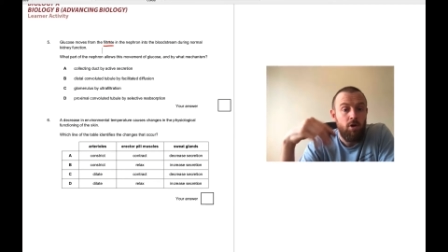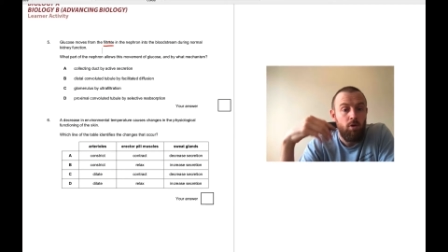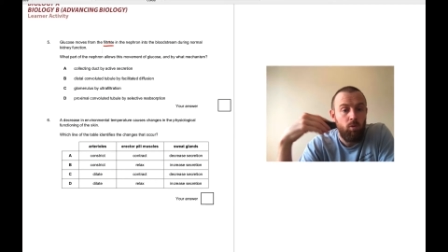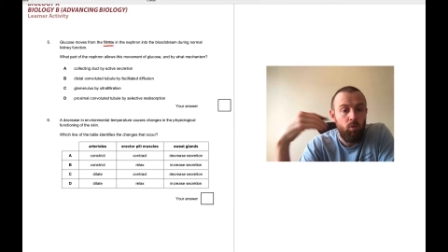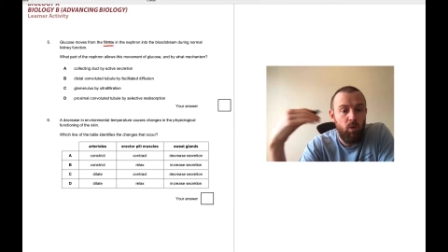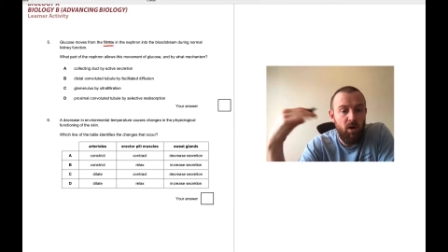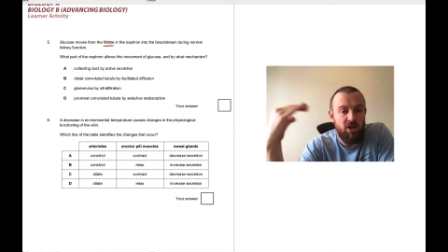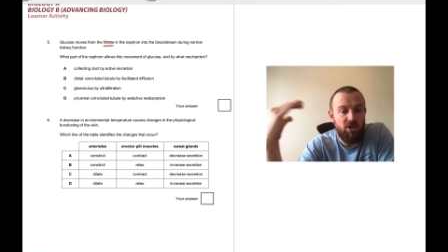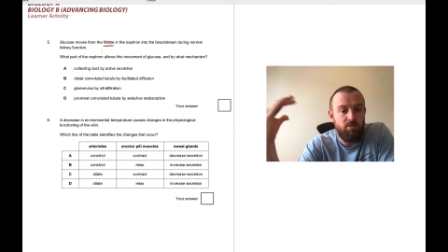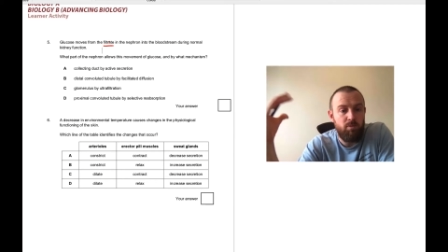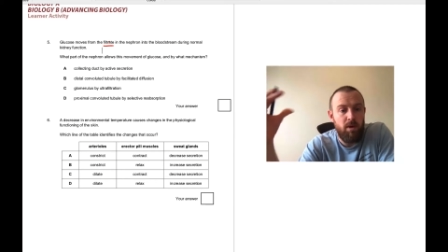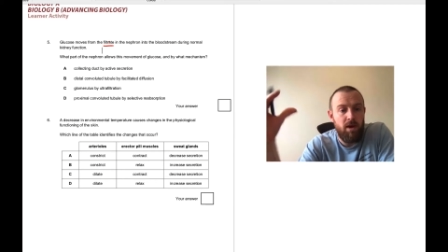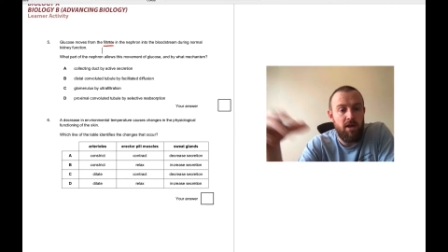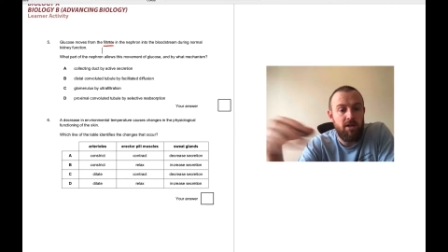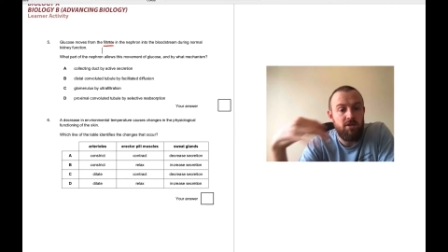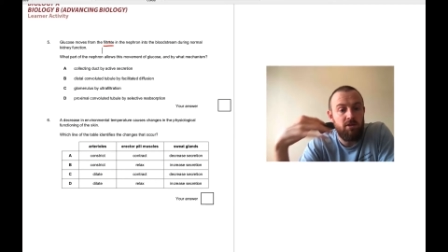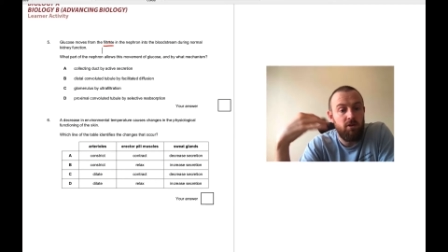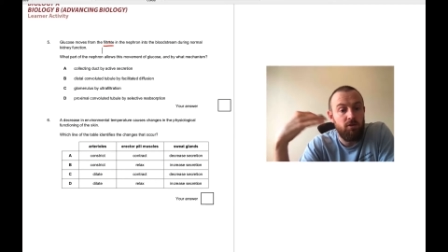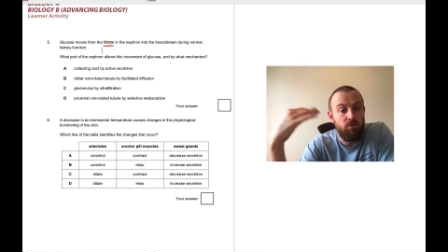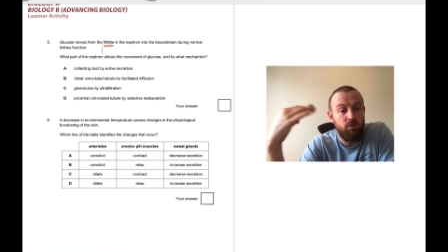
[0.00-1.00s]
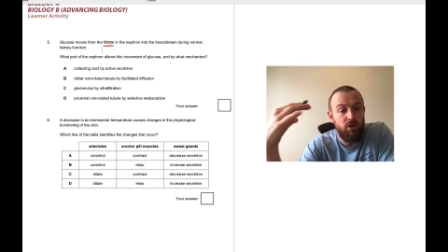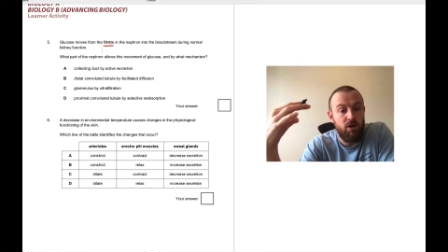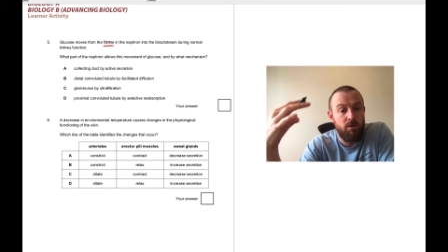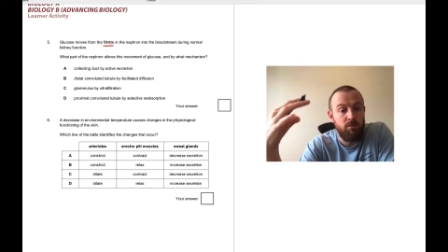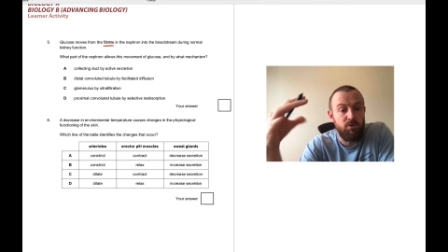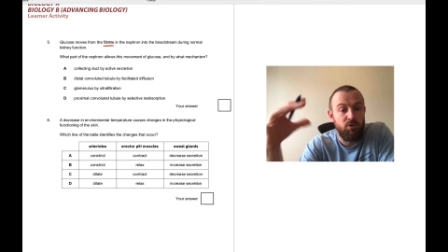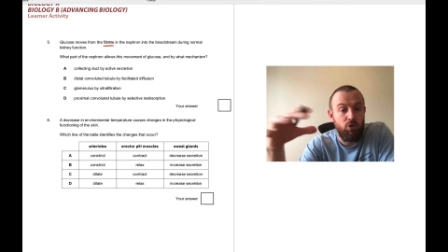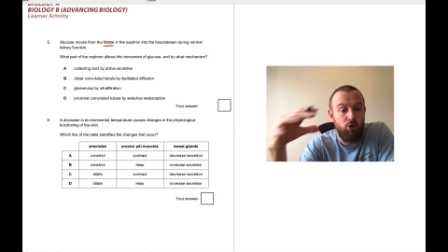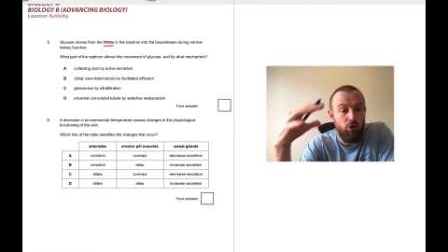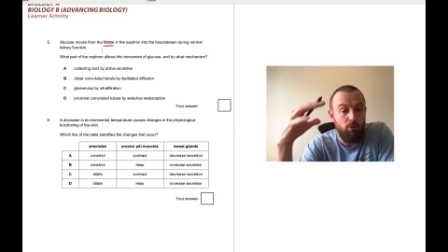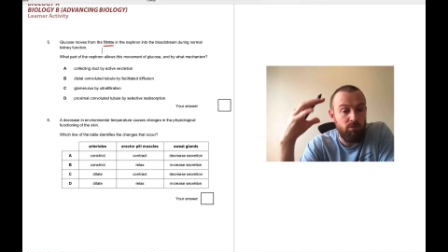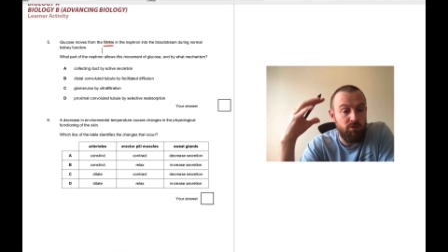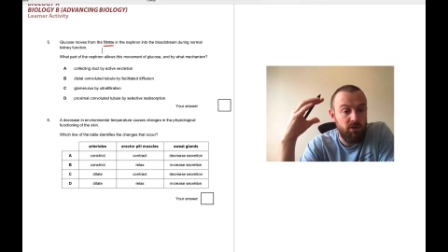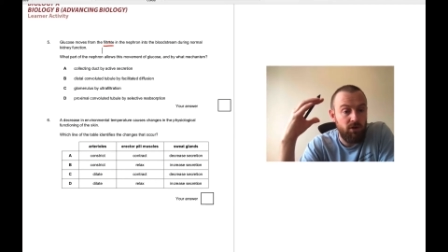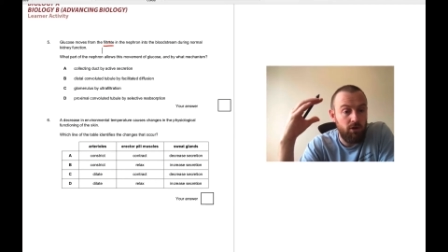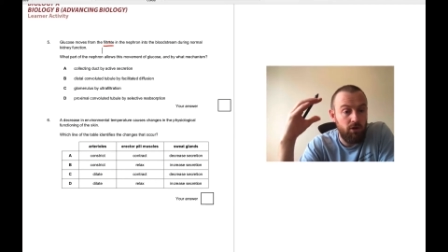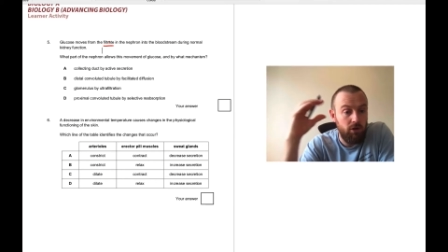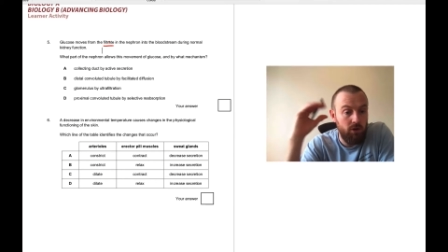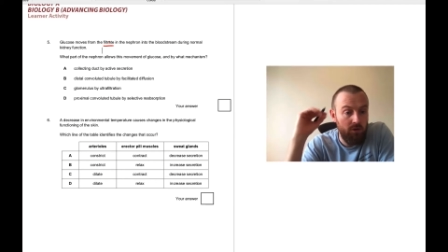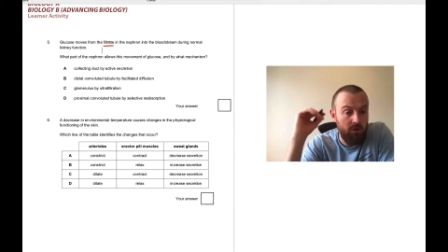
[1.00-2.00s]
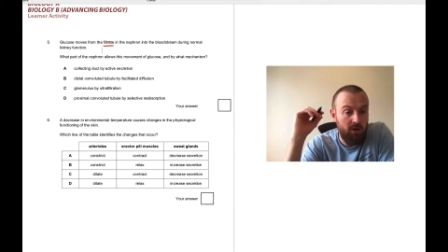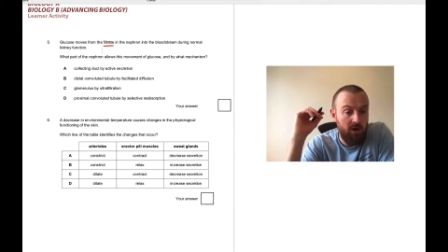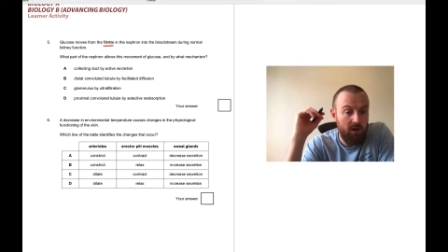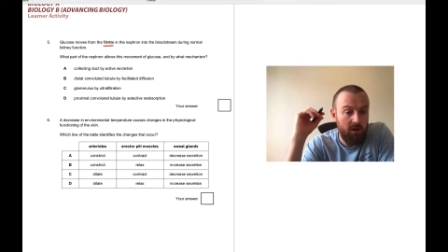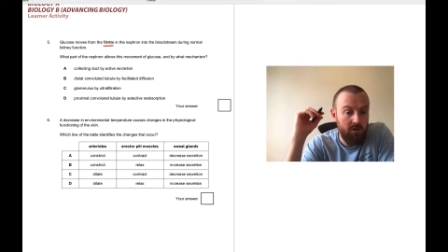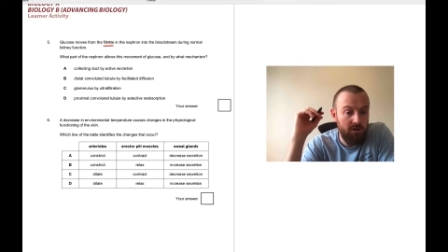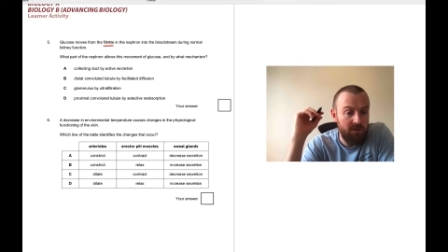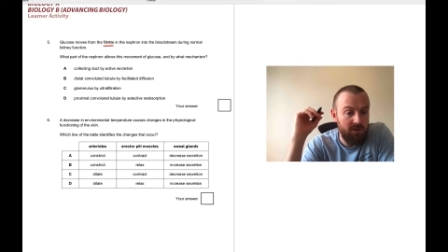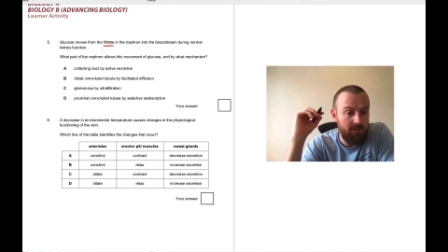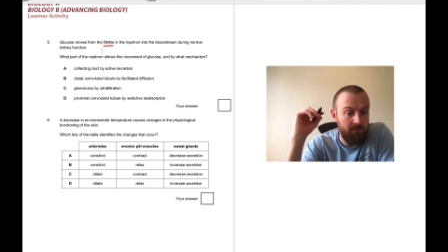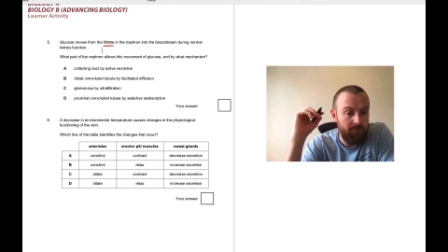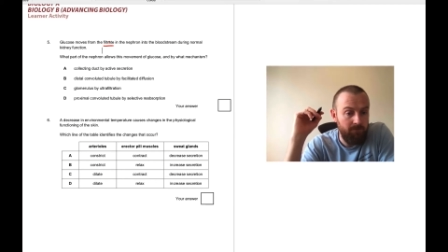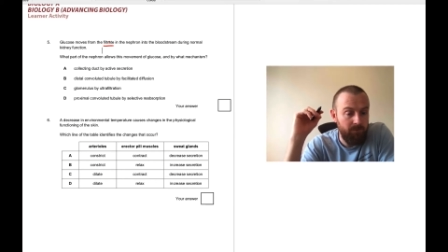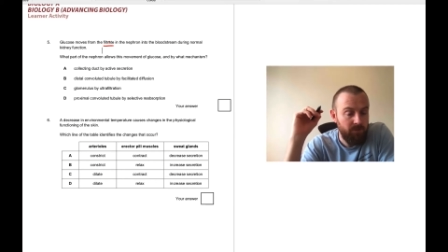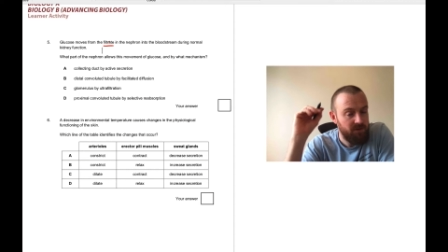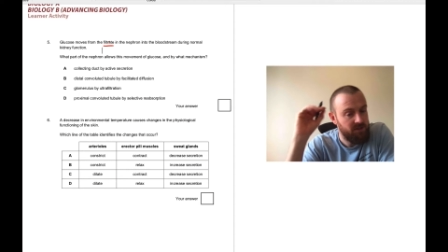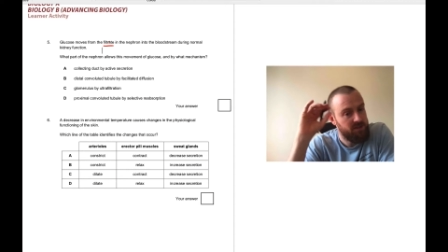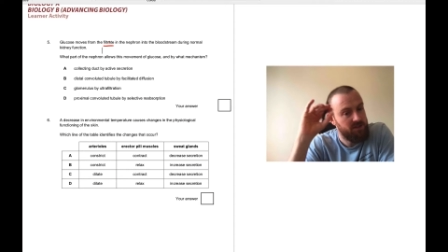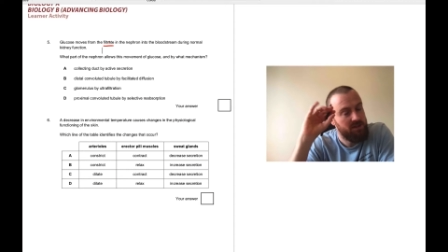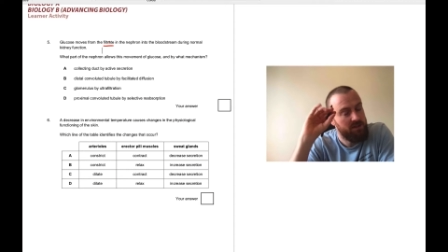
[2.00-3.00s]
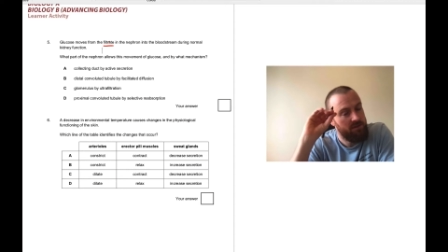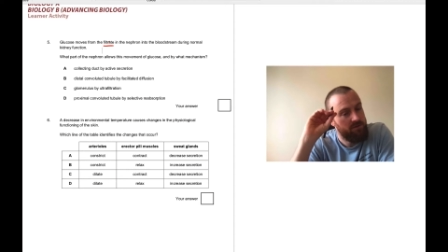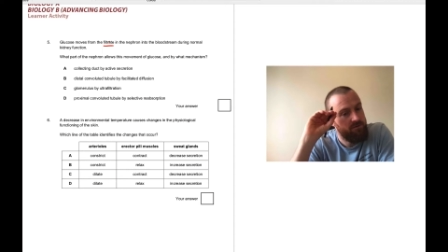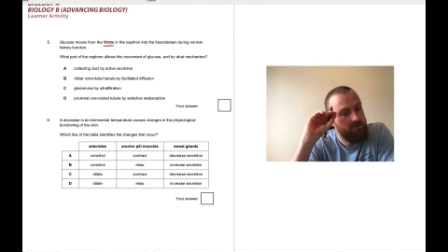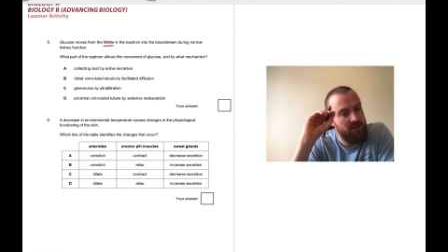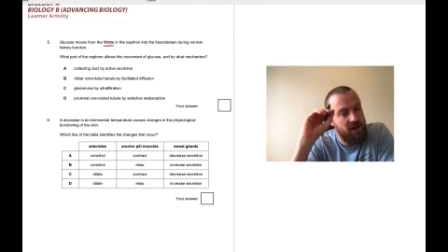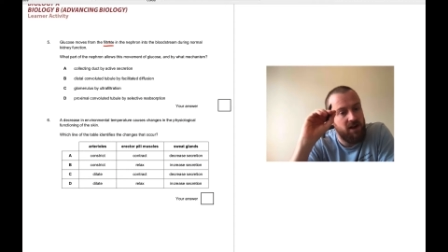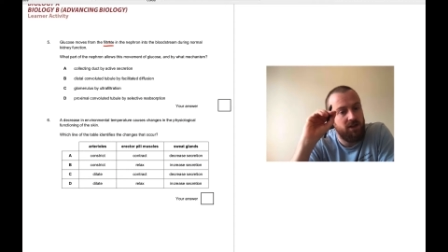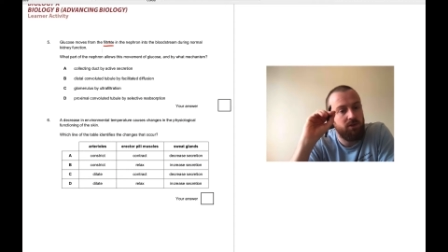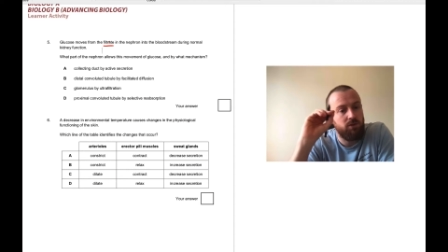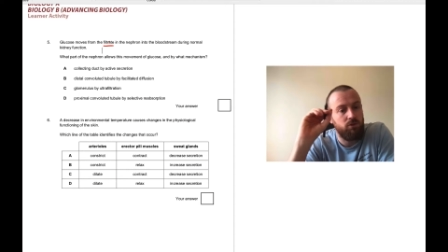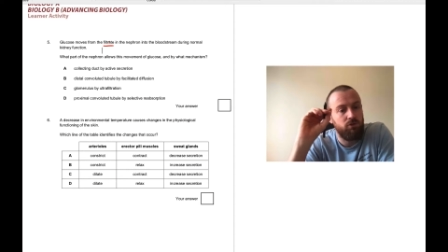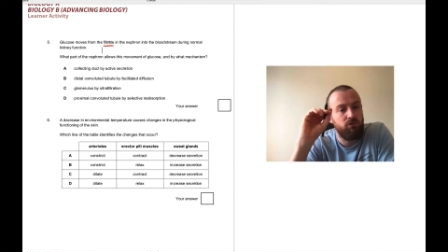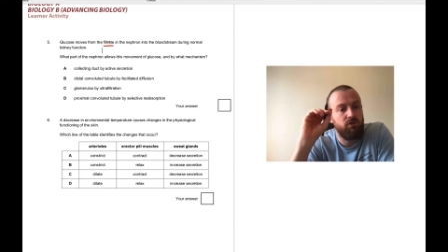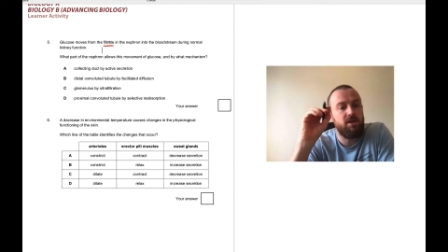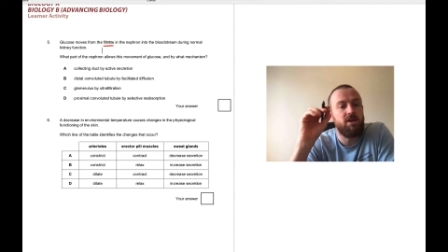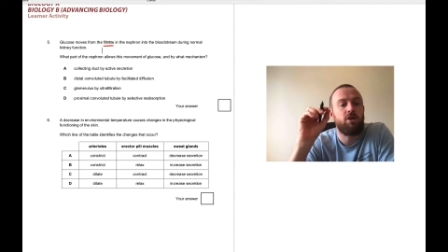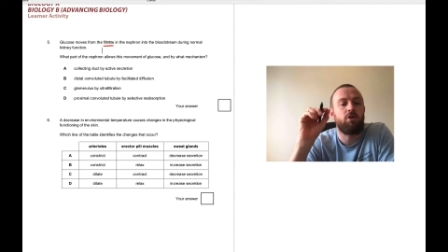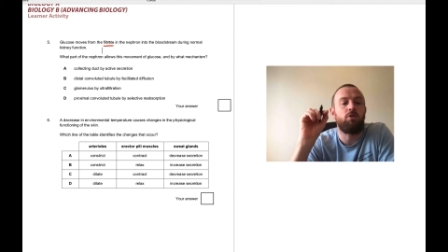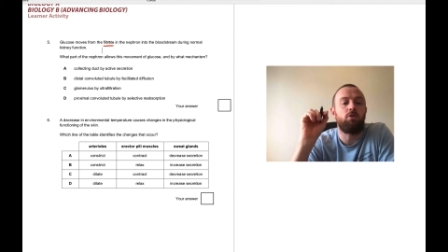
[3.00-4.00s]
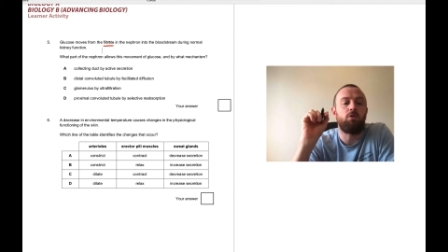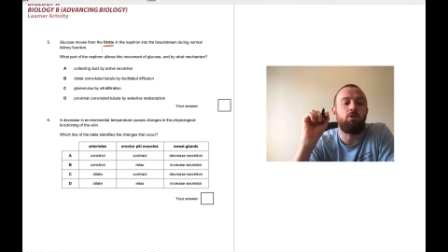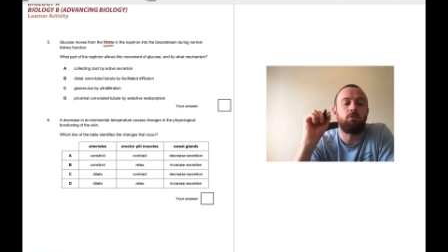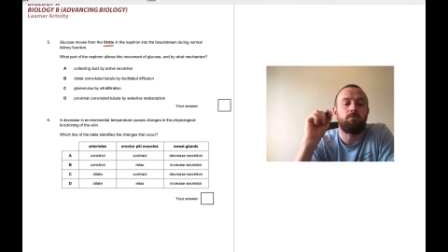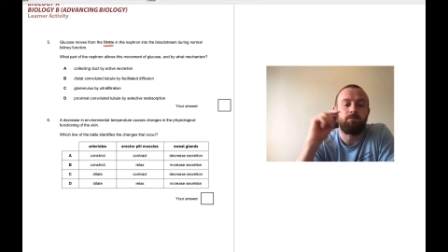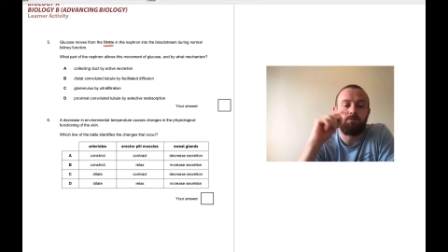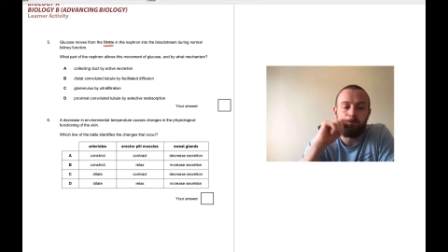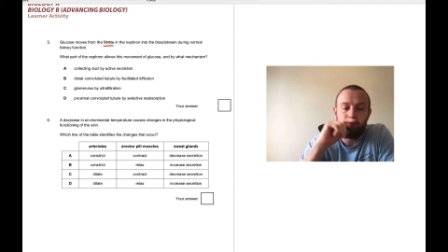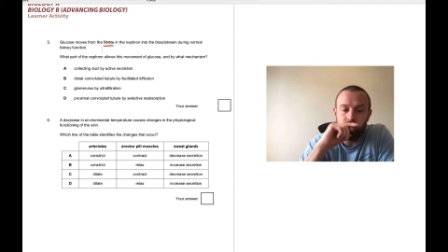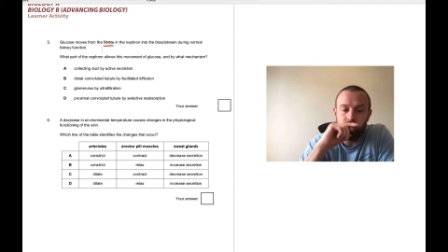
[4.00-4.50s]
Which bit reabsorbs glucose? This is a factual recall.